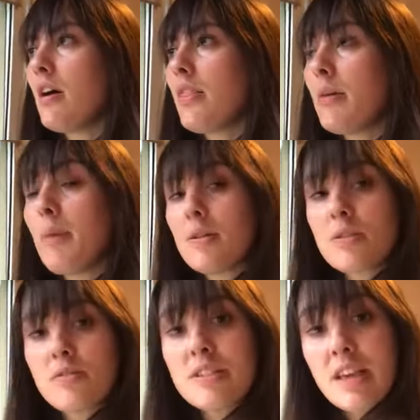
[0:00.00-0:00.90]
the amount
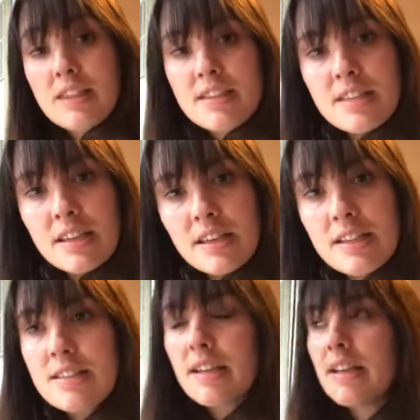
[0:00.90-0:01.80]
of deaths in
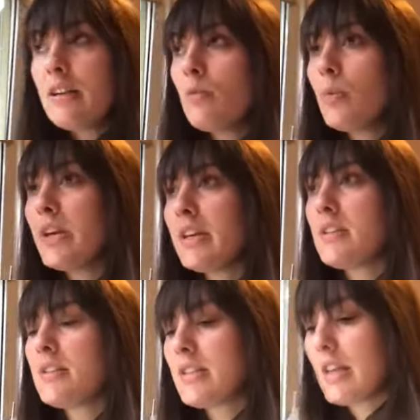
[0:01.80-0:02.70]
Italy. We get to
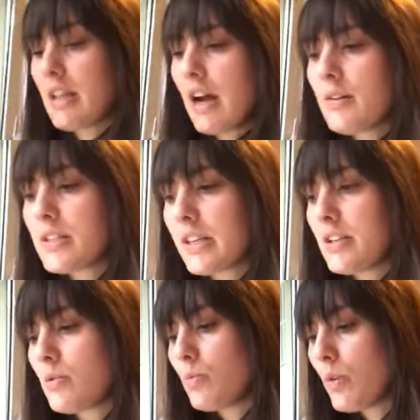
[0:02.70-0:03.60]
stay in a house. I get
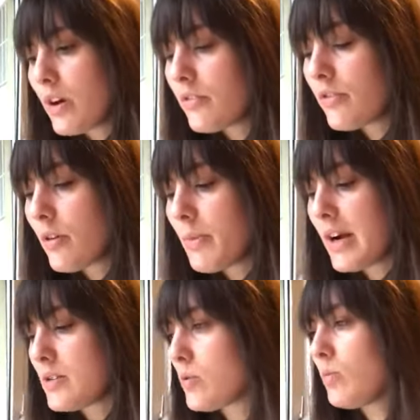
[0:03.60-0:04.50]
to work from my
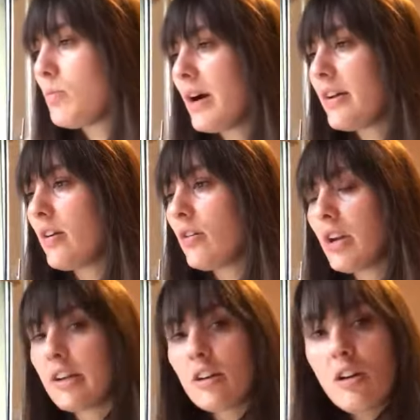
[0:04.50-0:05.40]
house. All my
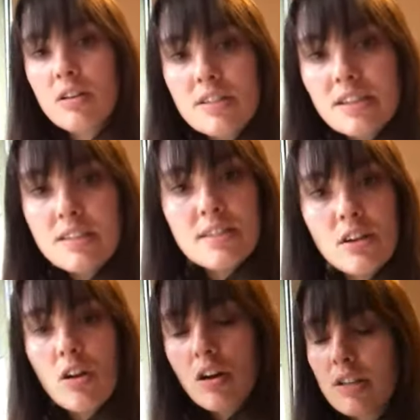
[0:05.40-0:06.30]
online classes
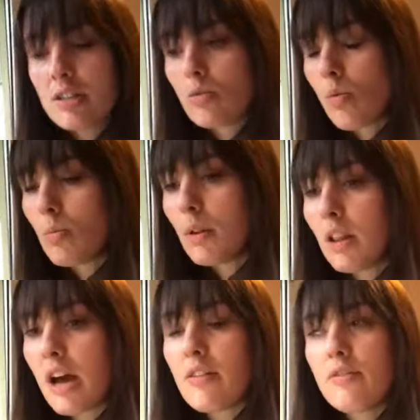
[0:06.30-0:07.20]
go on as normal.
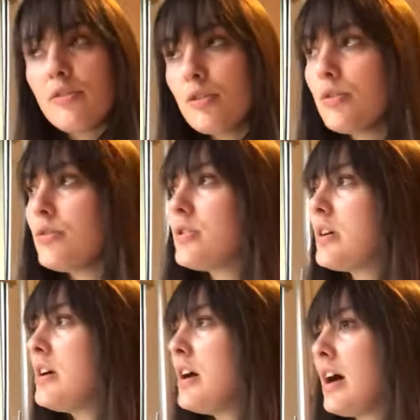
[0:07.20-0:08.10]
I have food.
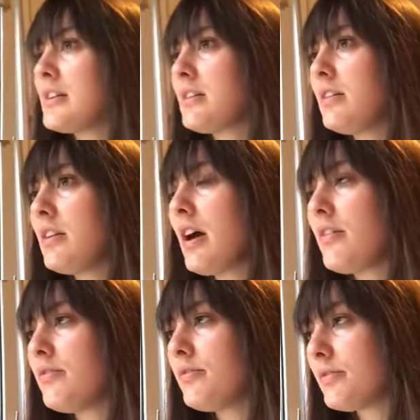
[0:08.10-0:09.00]
I still
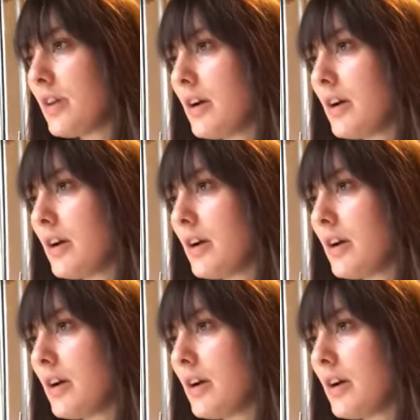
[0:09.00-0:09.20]
have